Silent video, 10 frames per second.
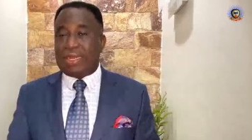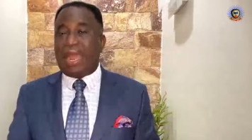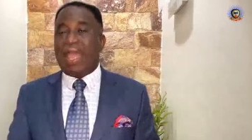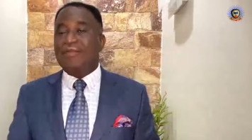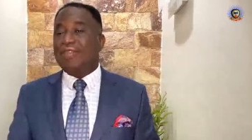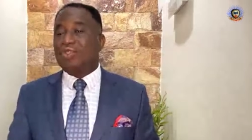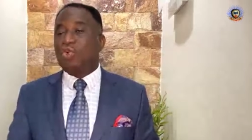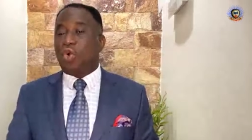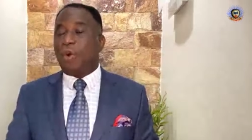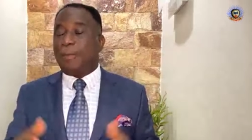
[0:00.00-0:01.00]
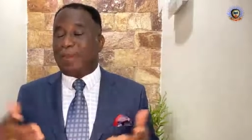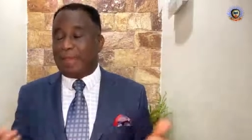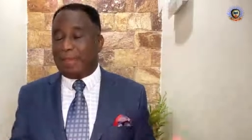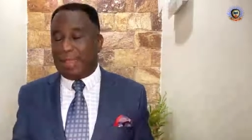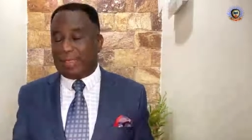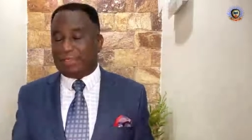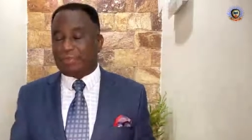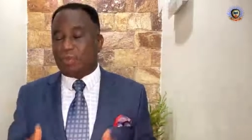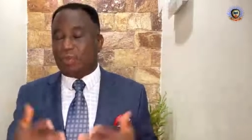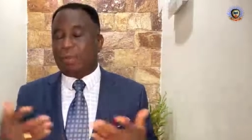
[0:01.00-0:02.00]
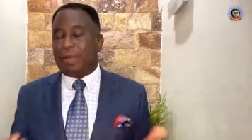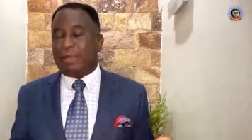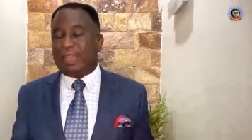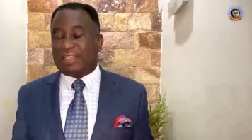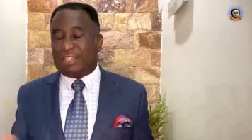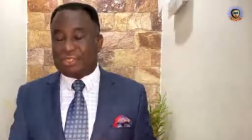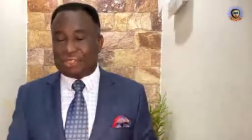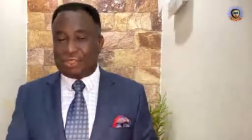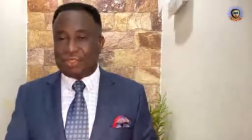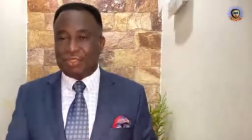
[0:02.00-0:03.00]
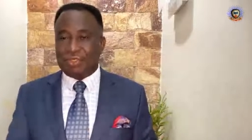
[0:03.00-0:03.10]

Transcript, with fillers: Life is to complement, it's for complementation.